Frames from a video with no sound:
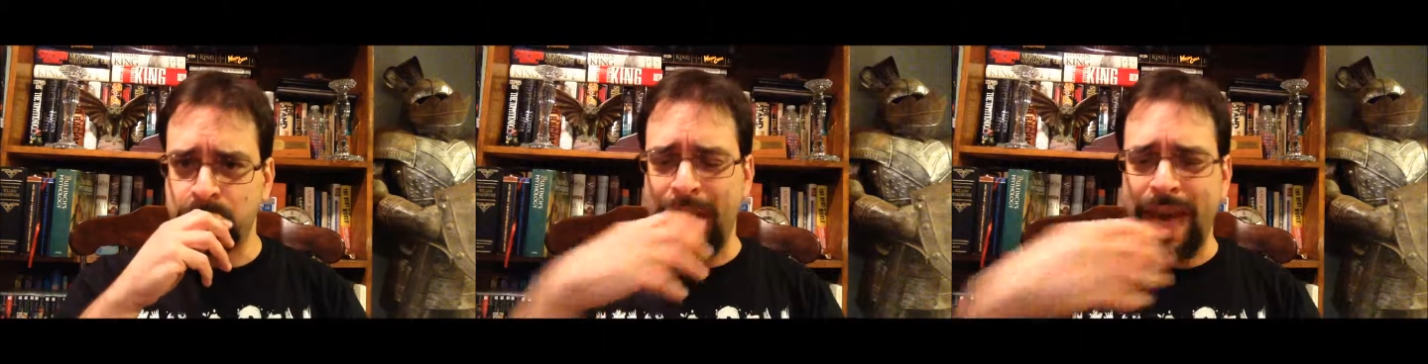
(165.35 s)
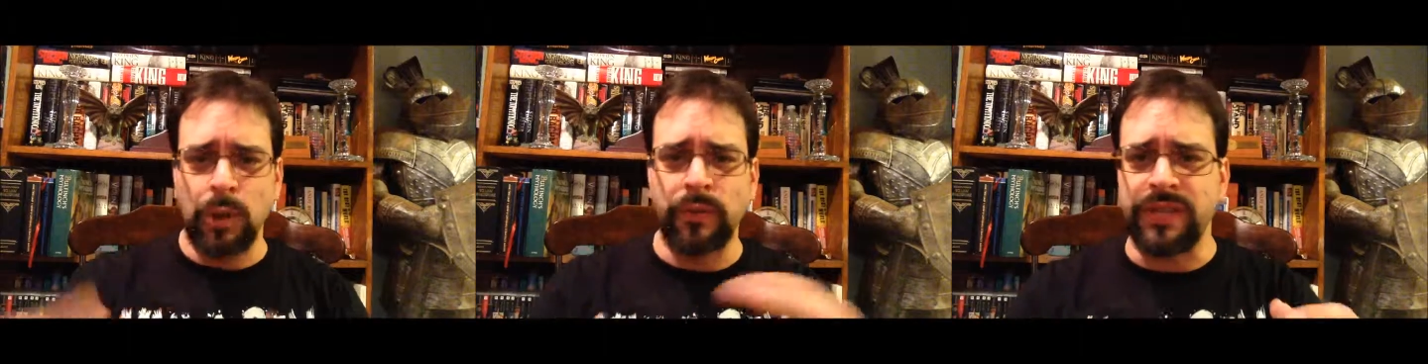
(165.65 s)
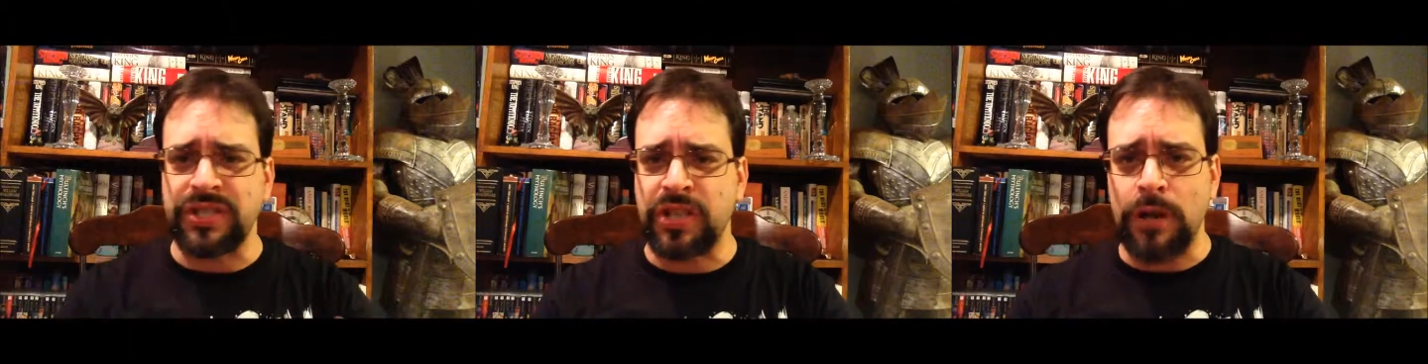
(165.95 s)
battle over
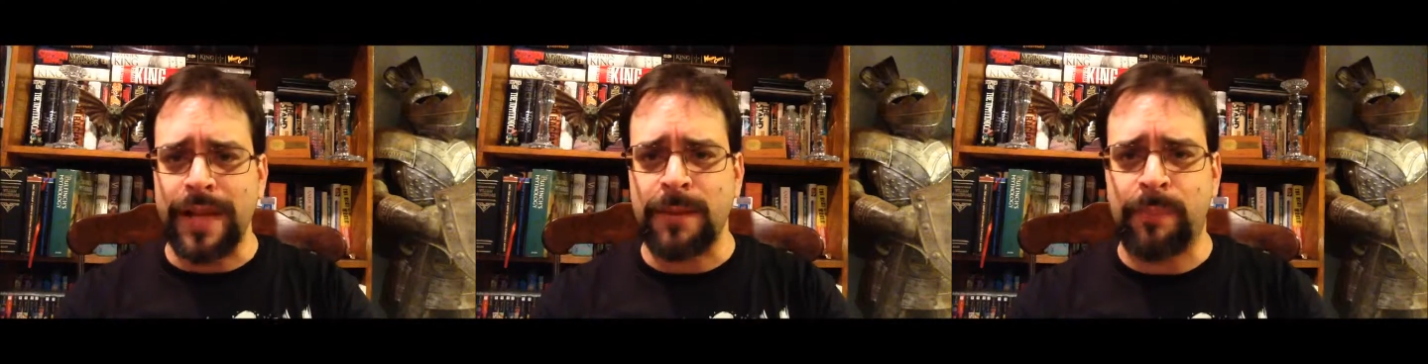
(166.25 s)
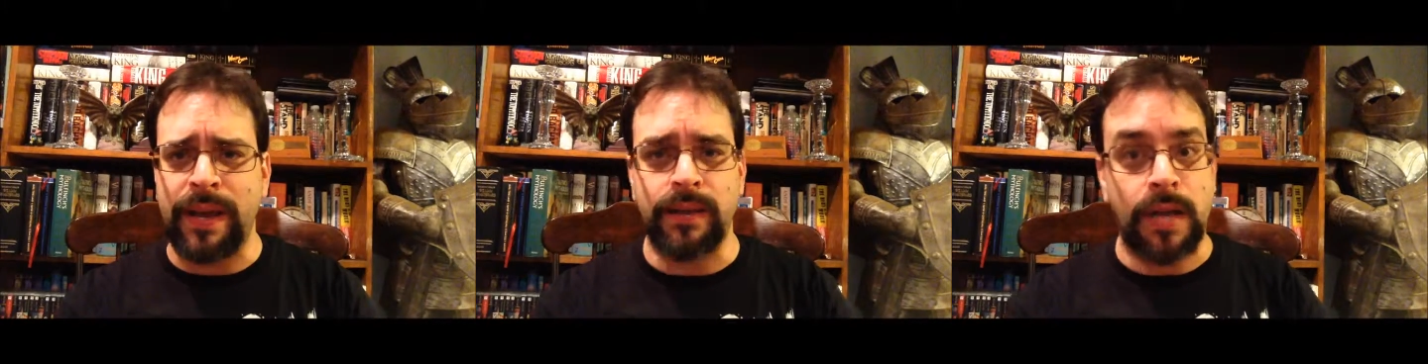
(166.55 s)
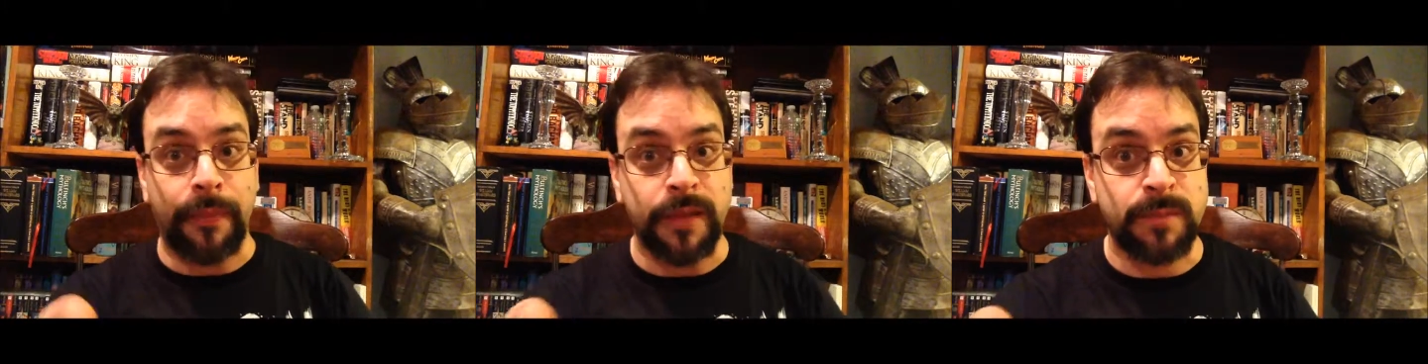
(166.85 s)
the Sarlacc pit,
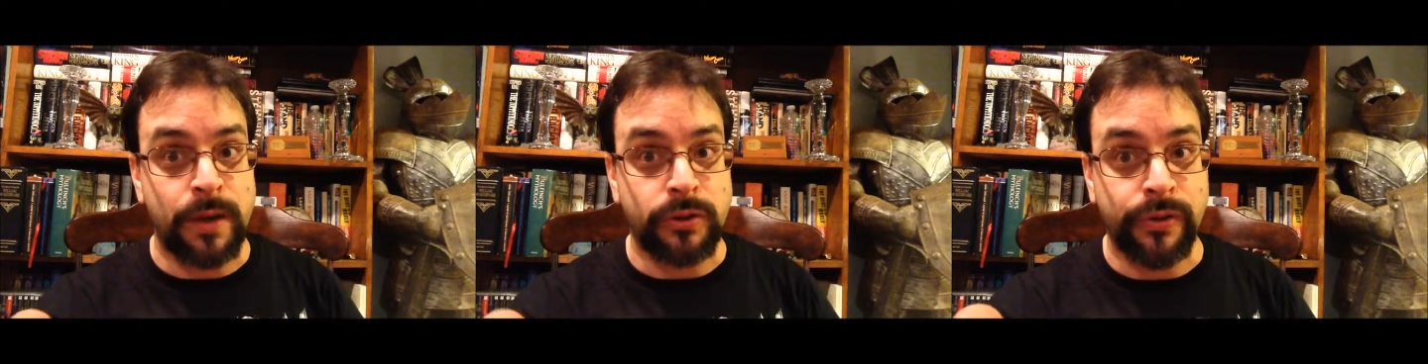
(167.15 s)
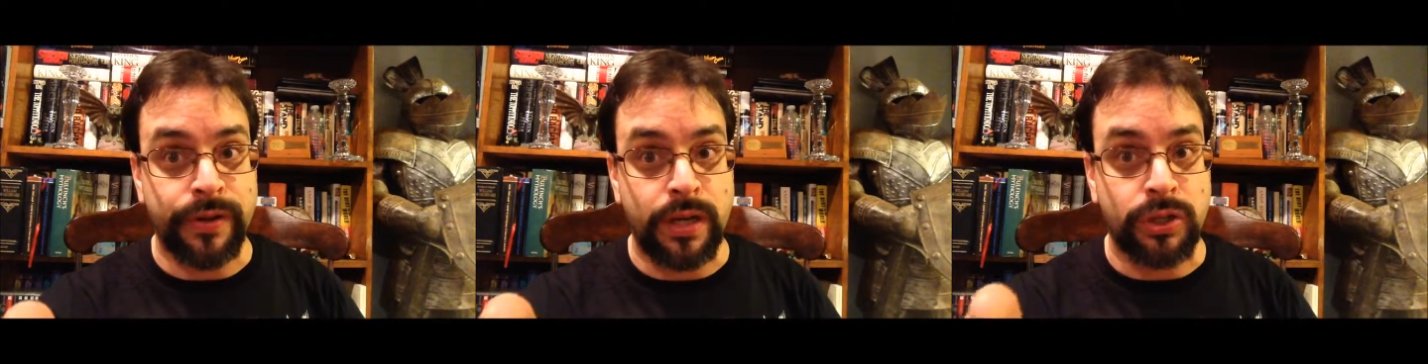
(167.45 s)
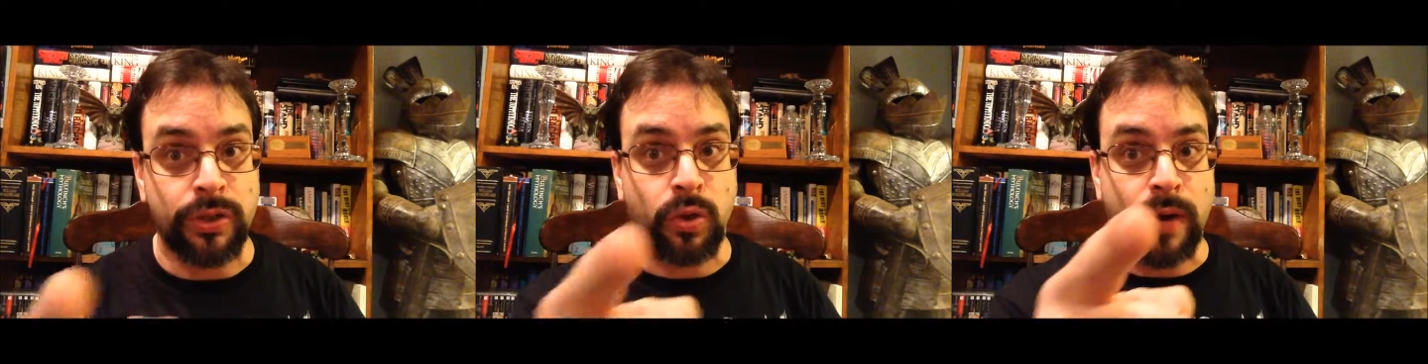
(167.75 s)
not the special
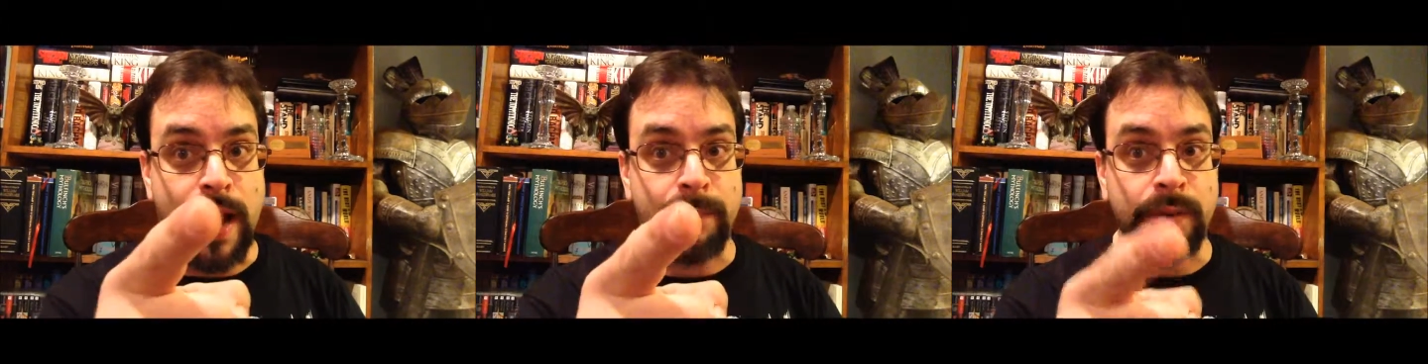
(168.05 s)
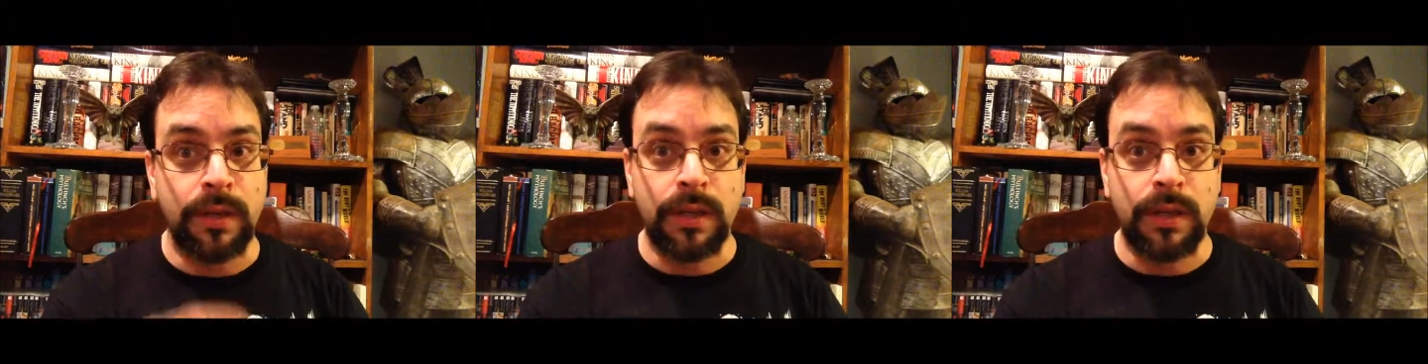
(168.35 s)
edition crap.